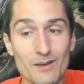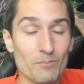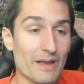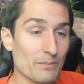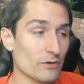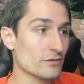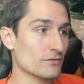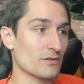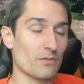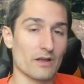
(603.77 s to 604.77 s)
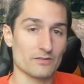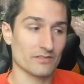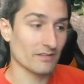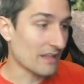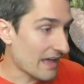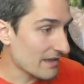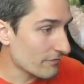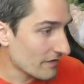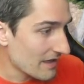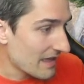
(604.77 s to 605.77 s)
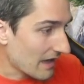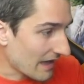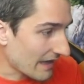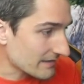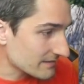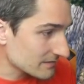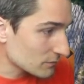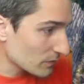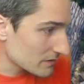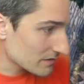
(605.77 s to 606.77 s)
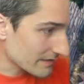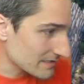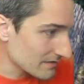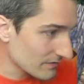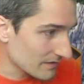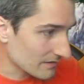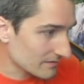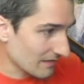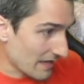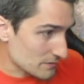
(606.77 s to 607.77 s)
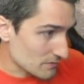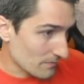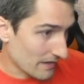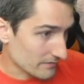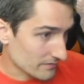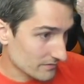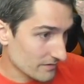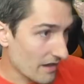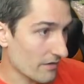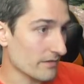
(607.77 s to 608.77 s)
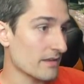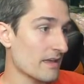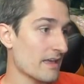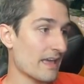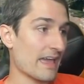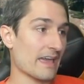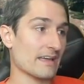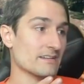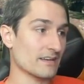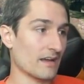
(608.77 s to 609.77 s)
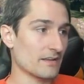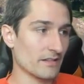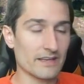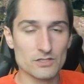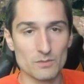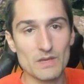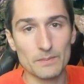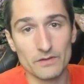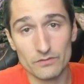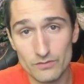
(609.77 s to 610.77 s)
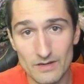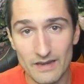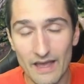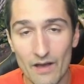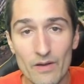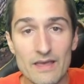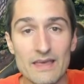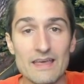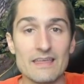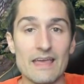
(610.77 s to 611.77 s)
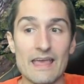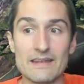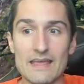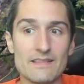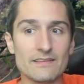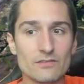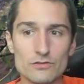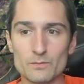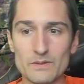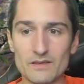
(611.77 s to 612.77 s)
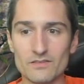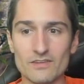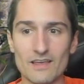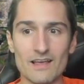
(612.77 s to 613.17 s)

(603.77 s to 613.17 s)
my merchantry runs live at twitch.tv/MaskScarin, and link should be up on the screen now. And this is just because